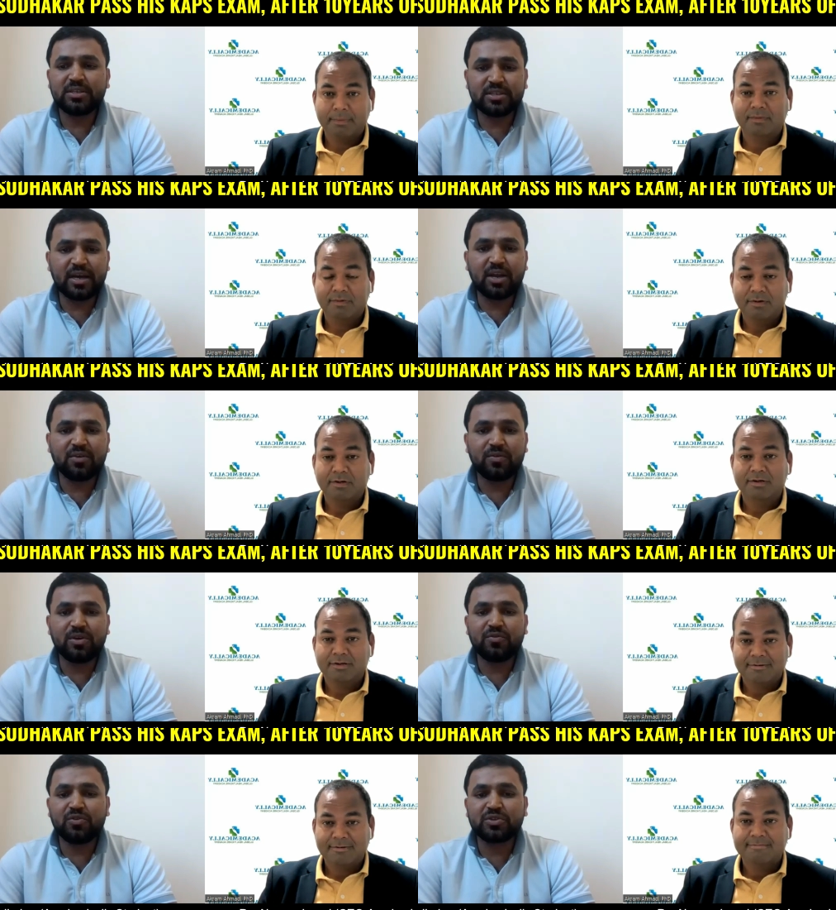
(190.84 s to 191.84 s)
Speaker 1: it's enough
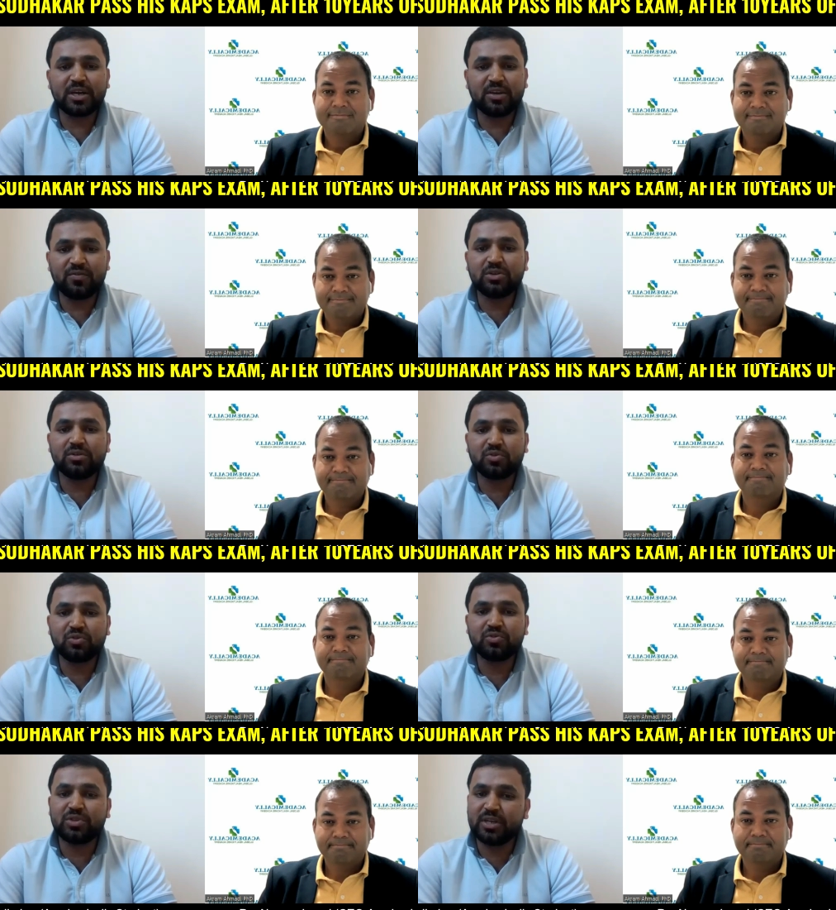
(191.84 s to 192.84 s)
if you study
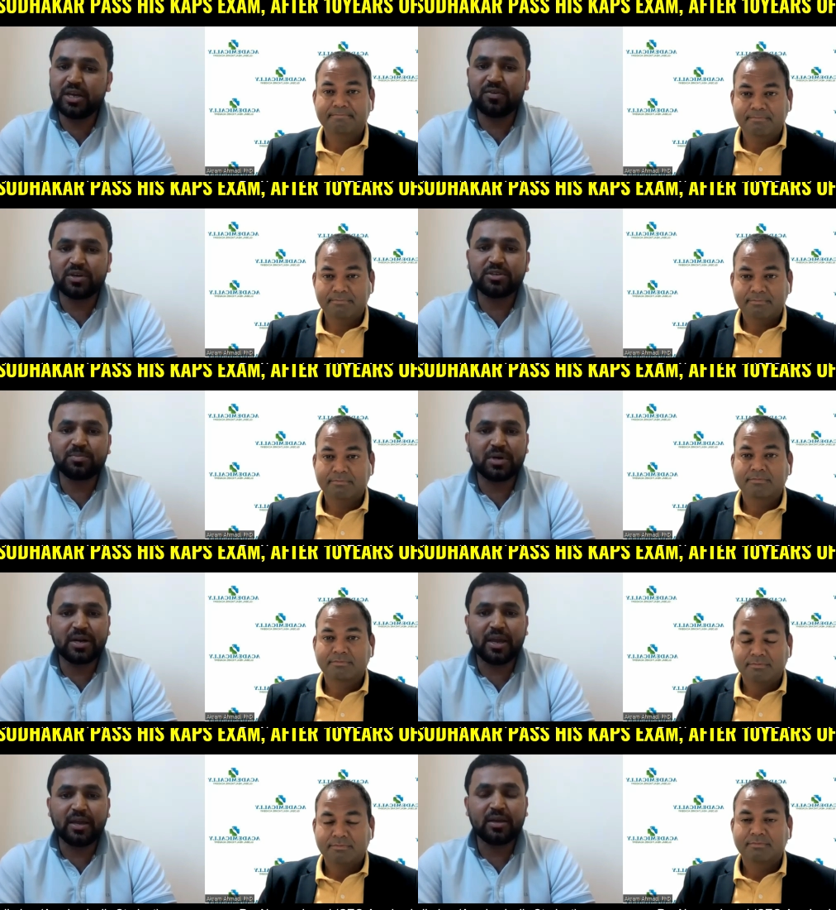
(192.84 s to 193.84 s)
2 to 3 hours
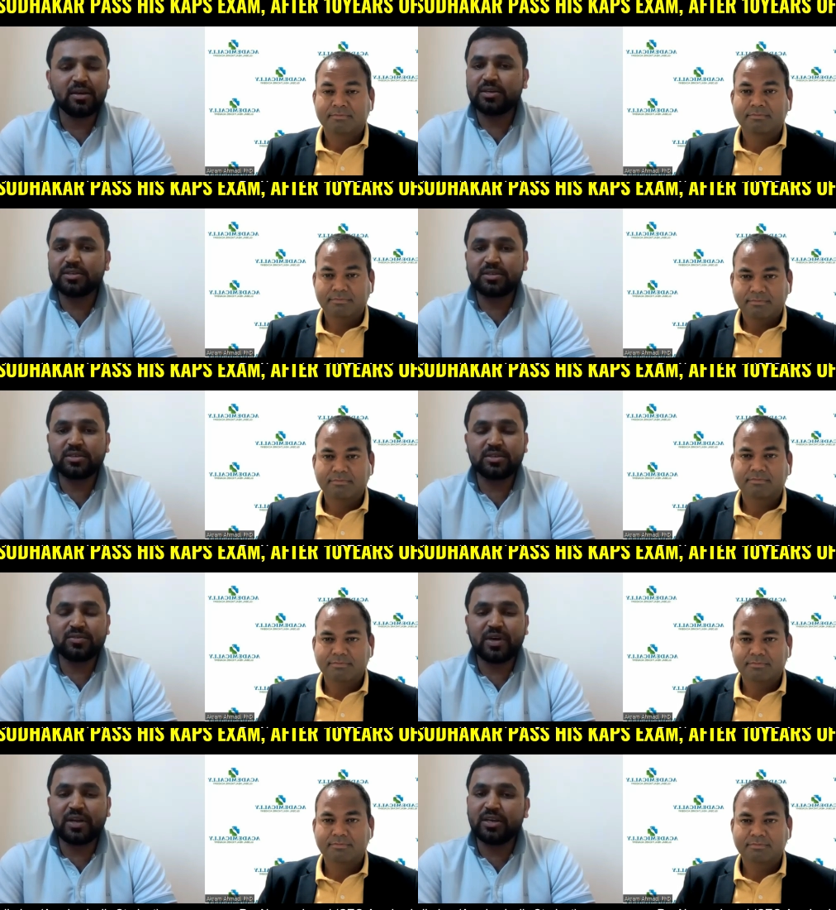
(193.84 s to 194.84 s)
per day it's
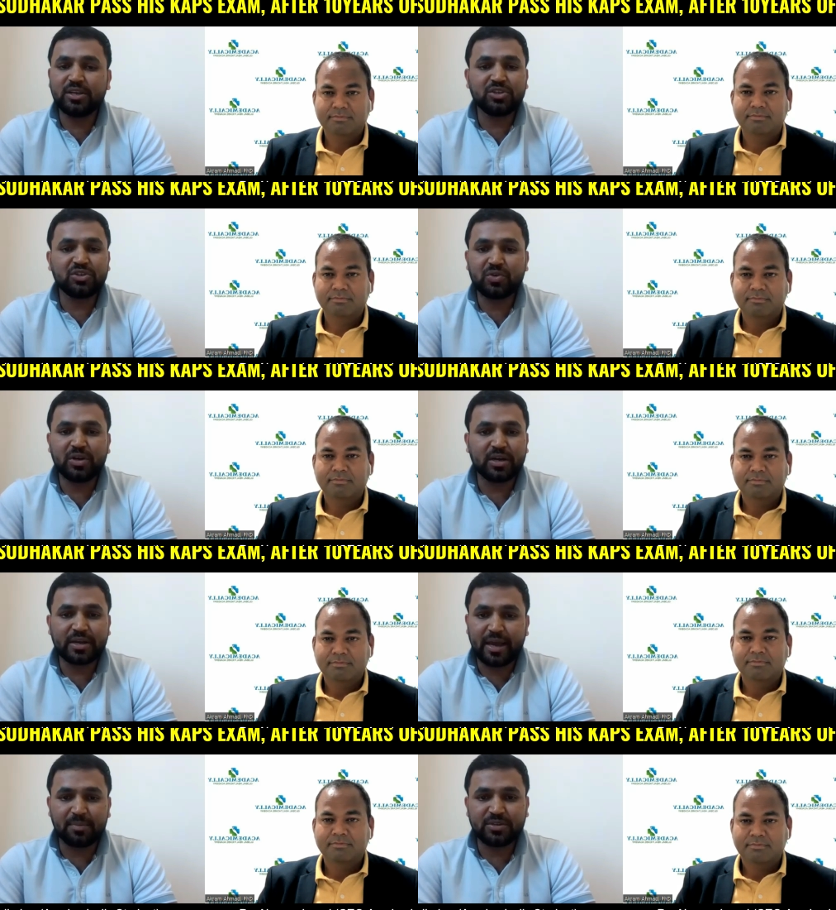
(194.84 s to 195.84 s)
very easy to clear
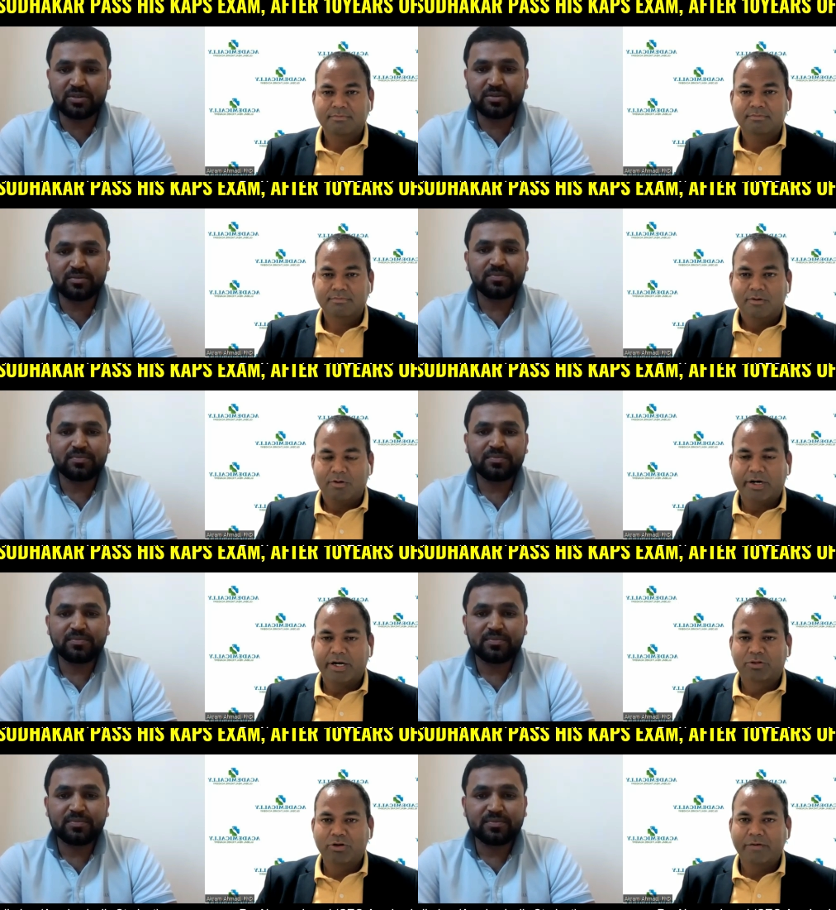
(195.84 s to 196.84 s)
kaps
Speaker 2: okay
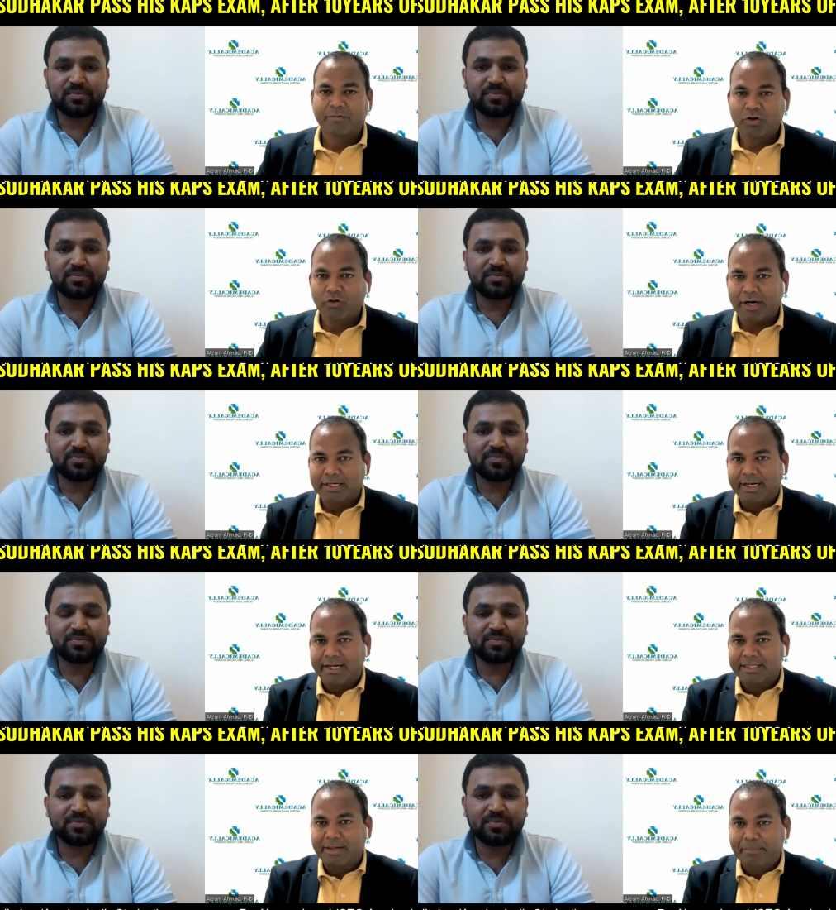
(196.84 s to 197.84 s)
so if you are
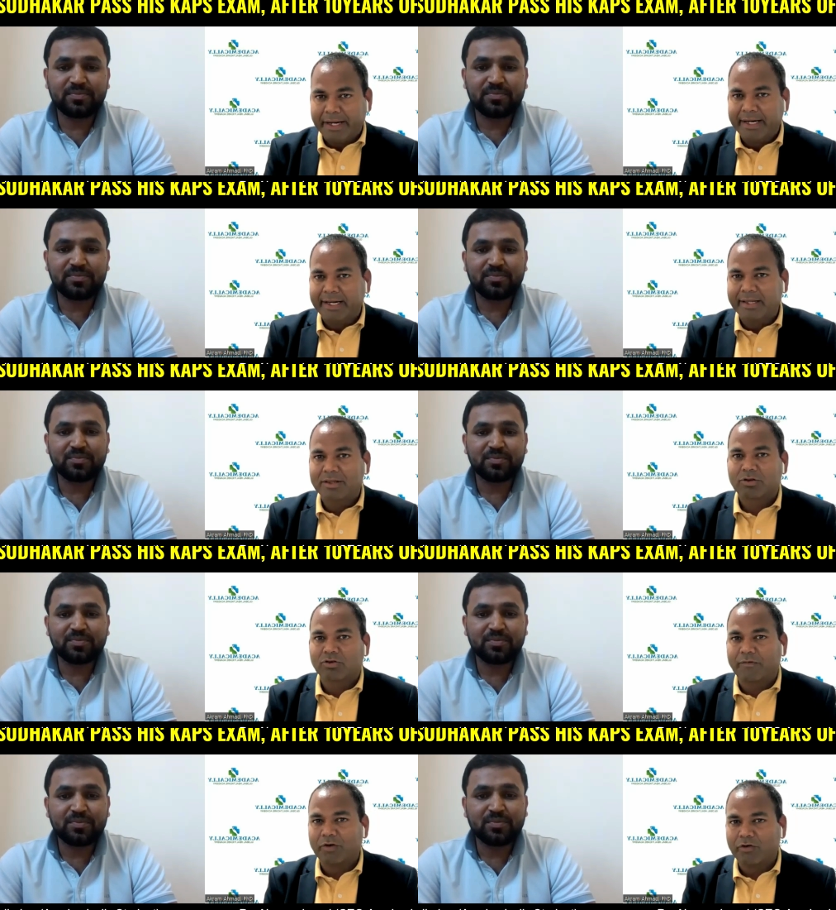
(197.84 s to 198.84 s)
taking the beginnings so
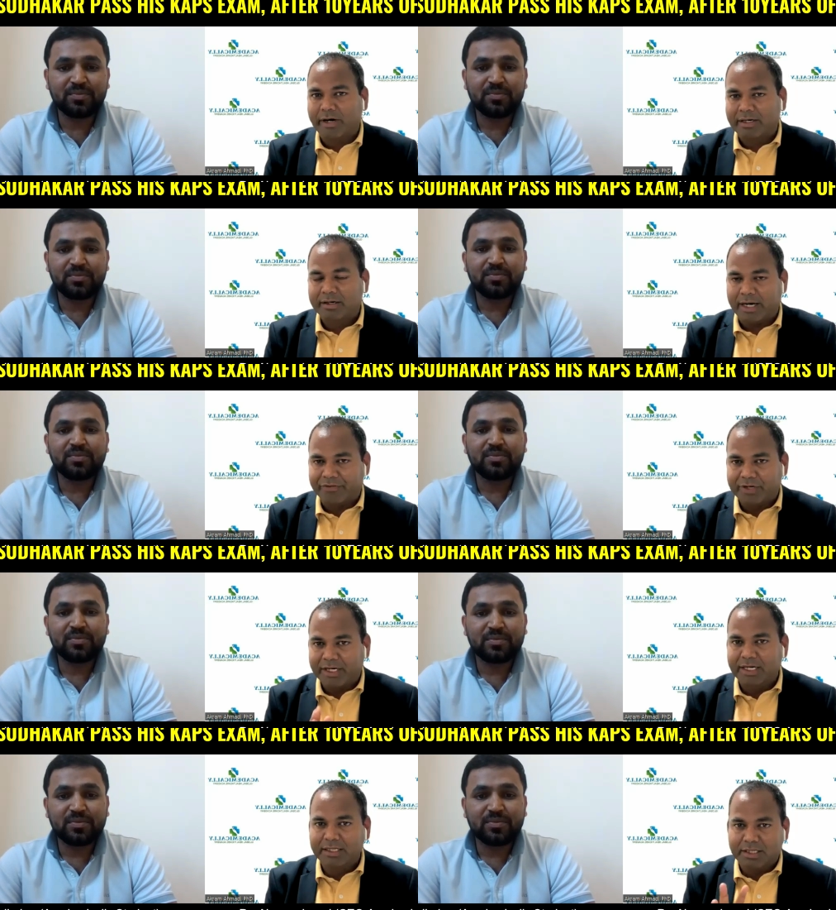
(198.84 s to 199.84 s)
if you are
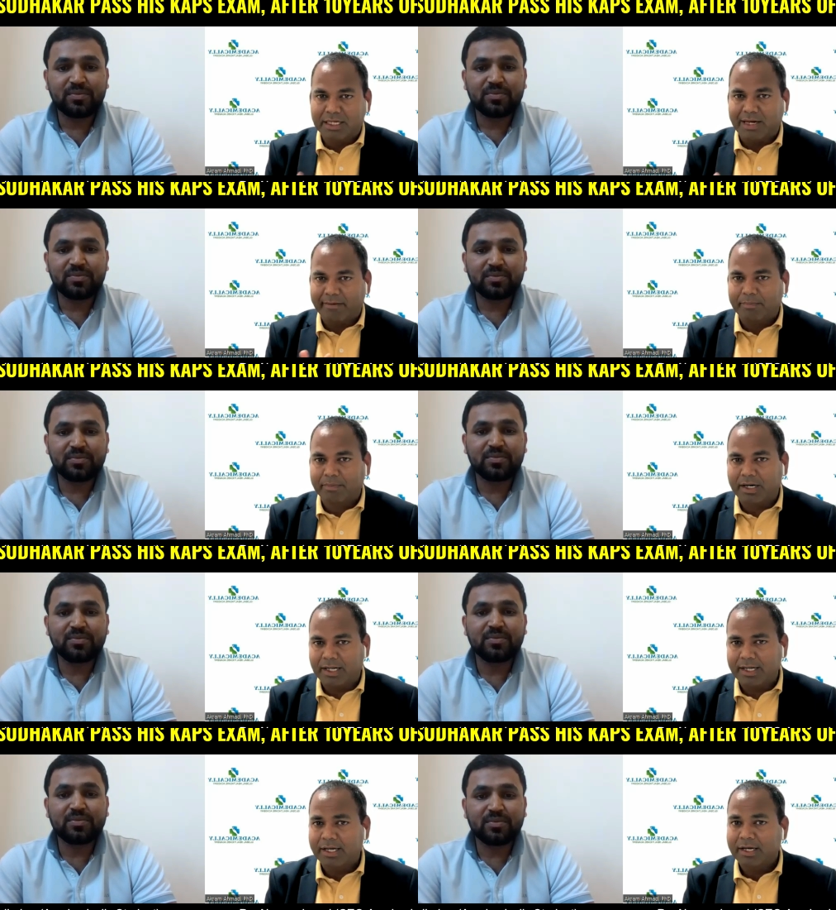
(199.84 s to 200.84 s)
studying 3 hour per
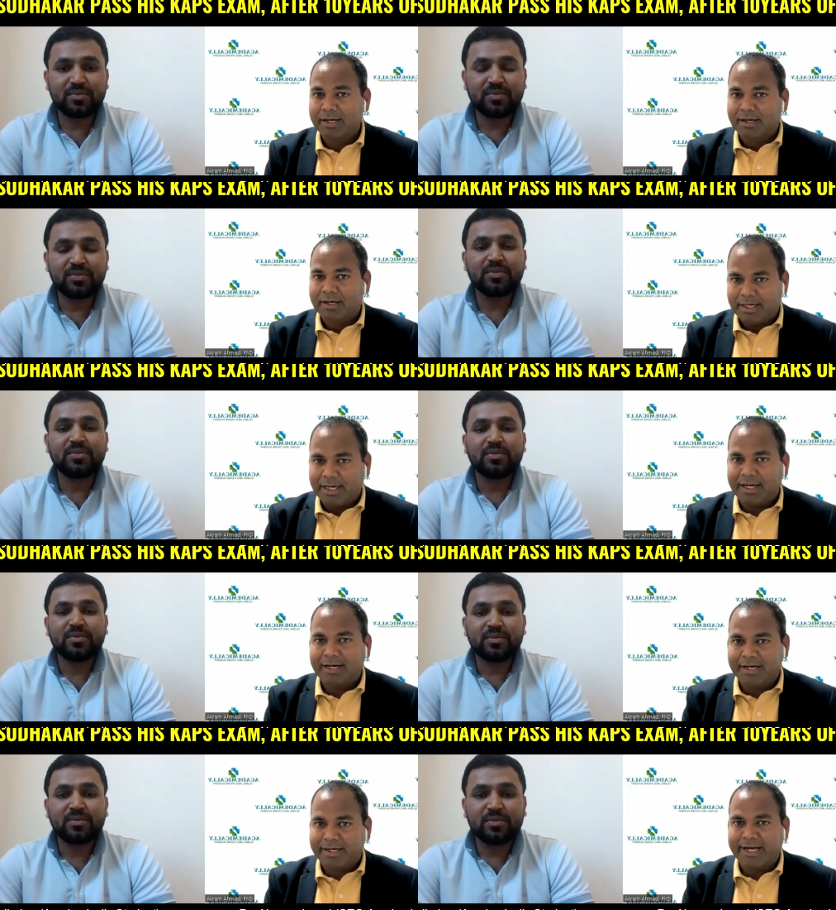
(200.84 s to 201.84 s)
day uh,
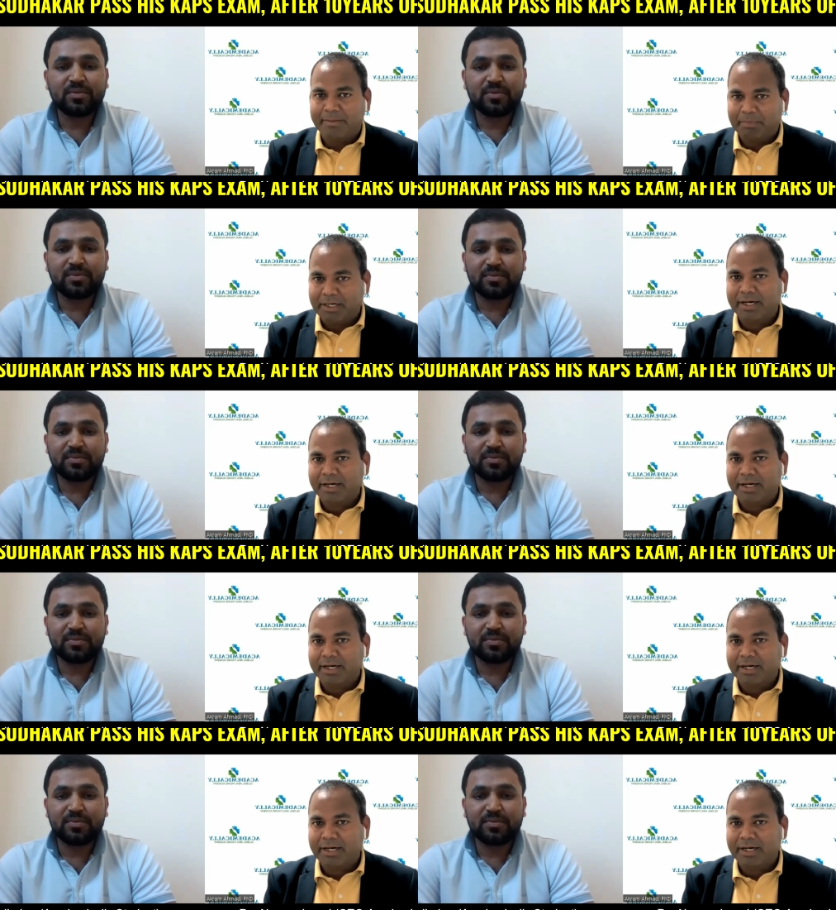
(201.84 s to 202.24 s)
it can be